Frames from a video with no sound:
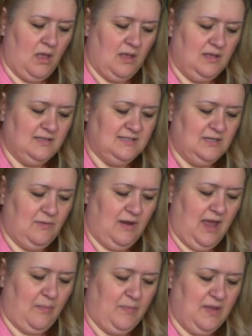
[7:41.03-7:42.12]
and see what
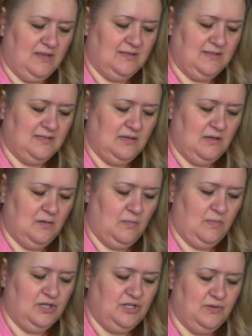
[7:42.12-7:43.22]
happens. I'm
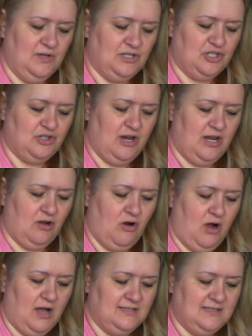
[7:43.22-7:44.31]
going to do it straight
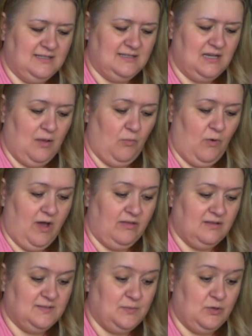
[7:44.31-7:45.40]
across this time. Wow,
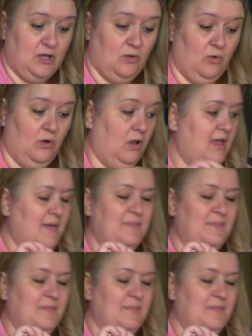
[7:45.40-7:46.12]
that's pretty cool.